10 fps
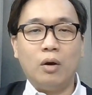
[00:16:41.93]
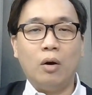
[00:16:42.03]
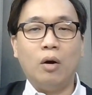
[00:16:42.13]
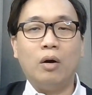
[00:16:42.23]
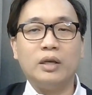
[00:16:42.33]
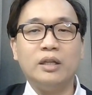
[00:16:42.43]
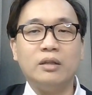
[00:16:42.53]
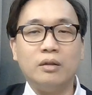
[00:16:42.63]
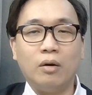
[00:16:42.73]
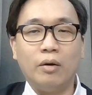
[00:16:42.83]
or
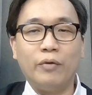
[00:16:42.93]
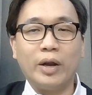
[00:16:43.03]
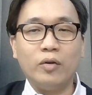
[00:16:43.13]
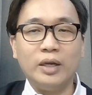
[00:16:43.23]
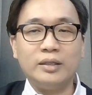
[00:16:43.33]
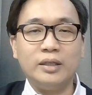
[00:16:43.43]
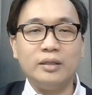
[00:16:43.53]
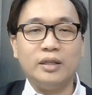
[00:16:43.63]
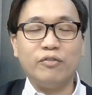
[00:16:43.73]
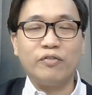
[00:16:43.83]

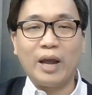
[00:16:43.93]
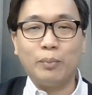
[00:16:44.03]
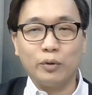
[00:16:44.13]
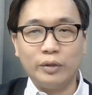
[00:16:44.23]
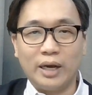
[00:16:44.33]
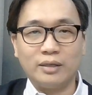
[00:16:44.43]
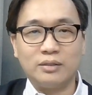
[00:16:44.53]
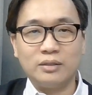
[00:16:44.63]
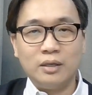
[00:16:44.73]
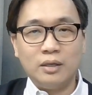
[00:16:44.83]
regulating DeFi products.